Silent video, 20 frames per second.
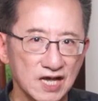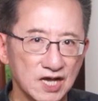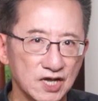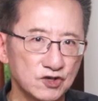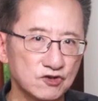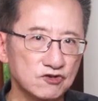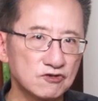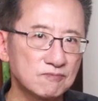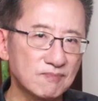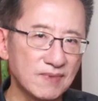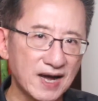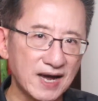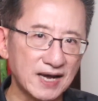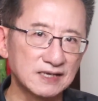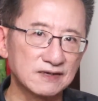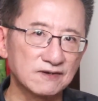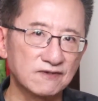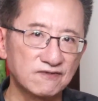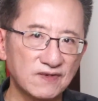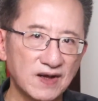You
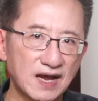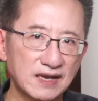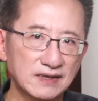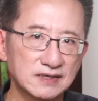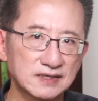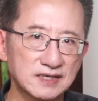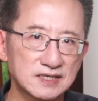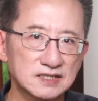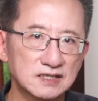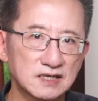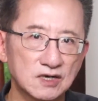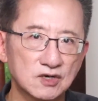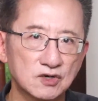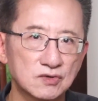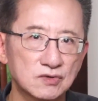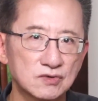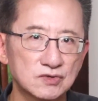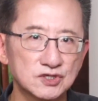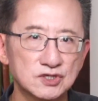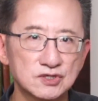might find this
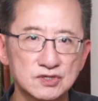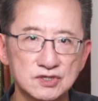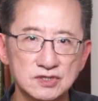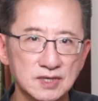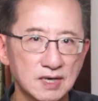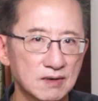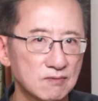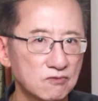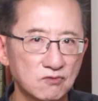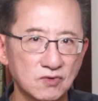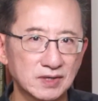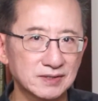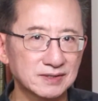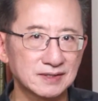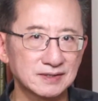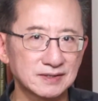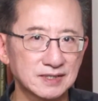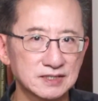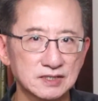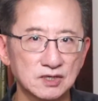conclusion
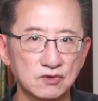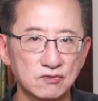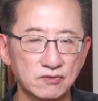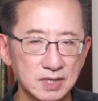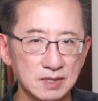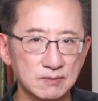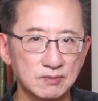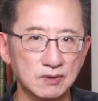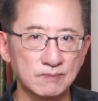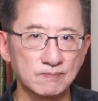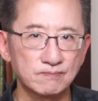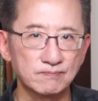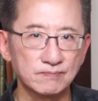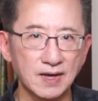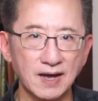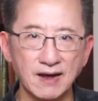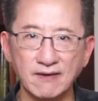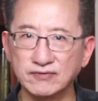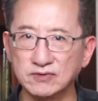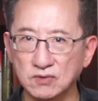somewhat disagreeable.
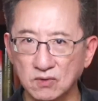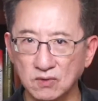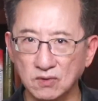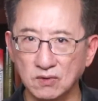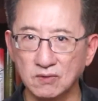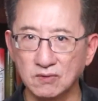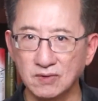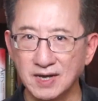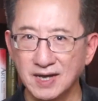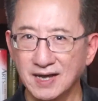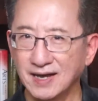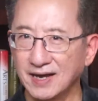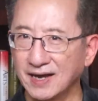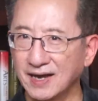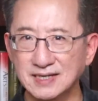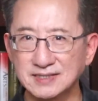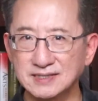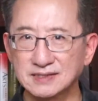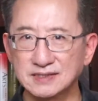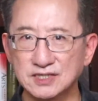After all,
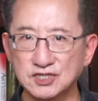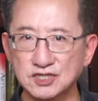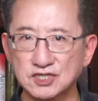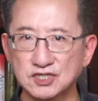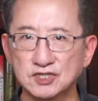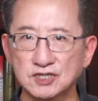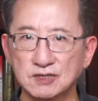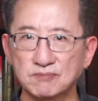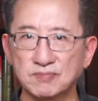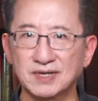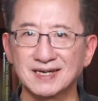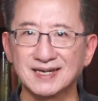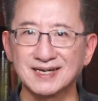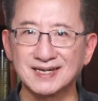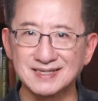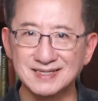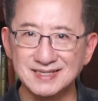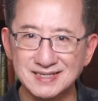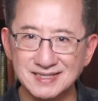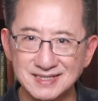hasn't Xi Jinping
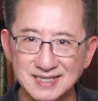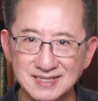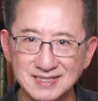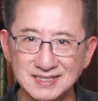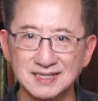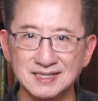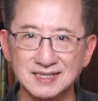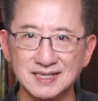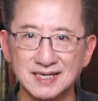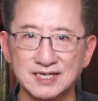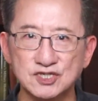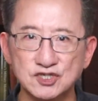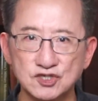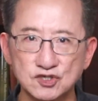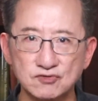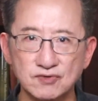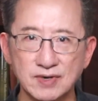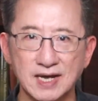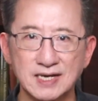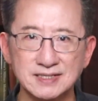consistently
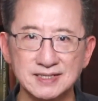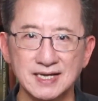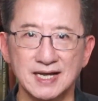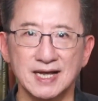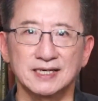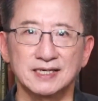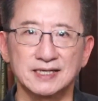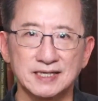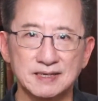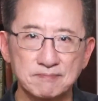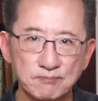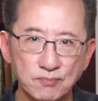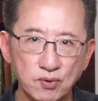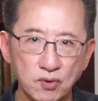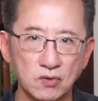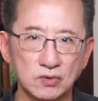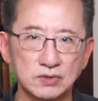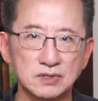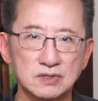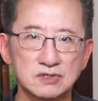stressed the
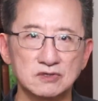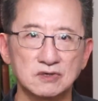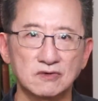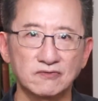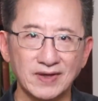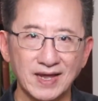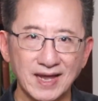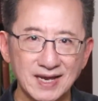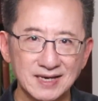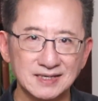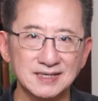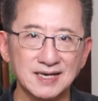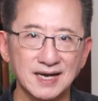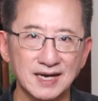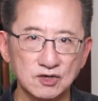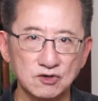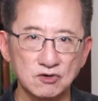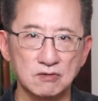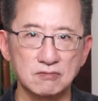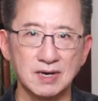importance of
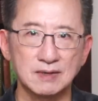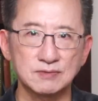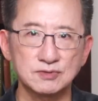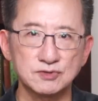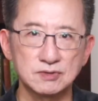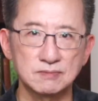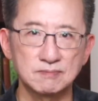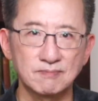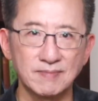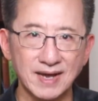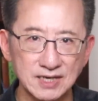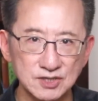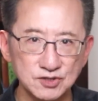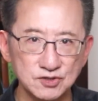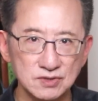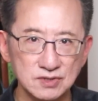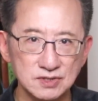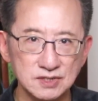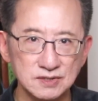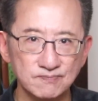anti-corruption
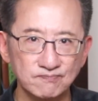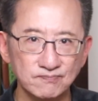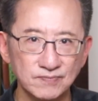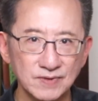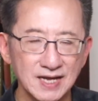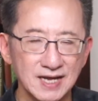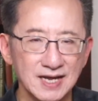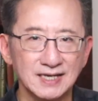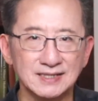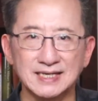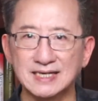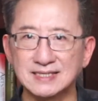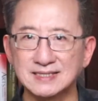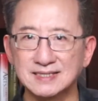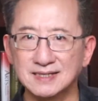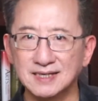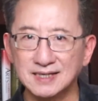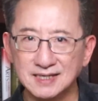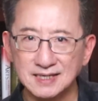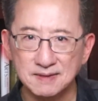measures?
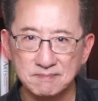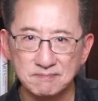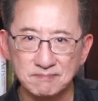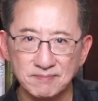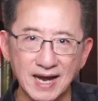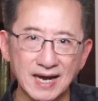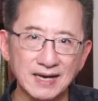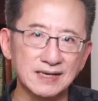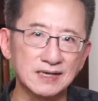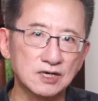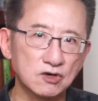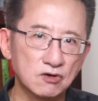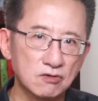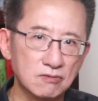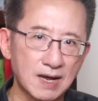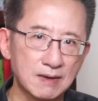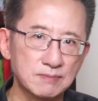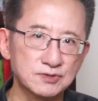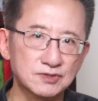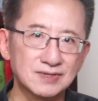Doesn't combating
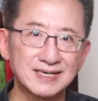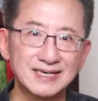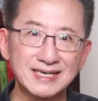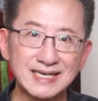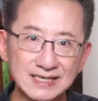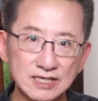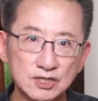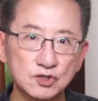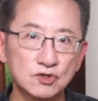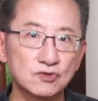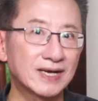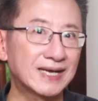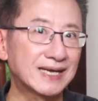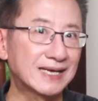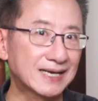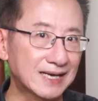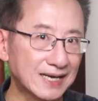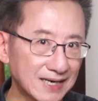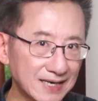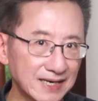corruption lead to
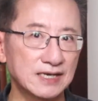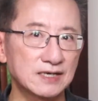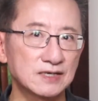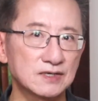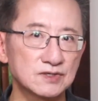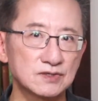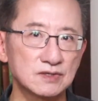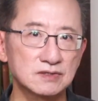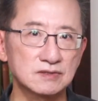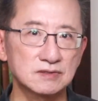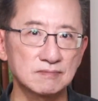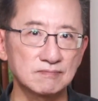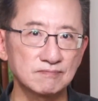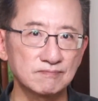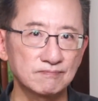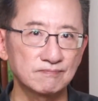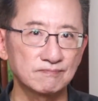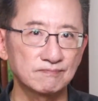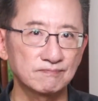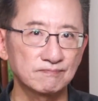a cleaner
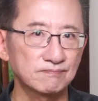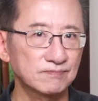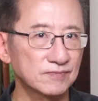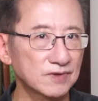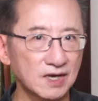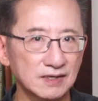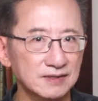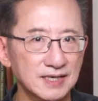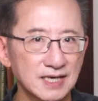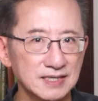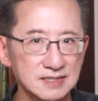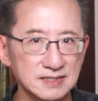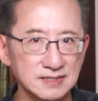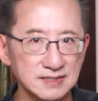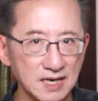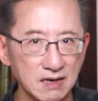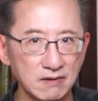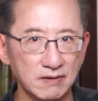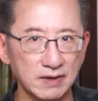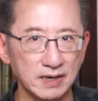system? Not
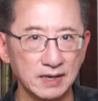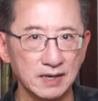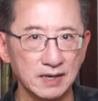necessarily.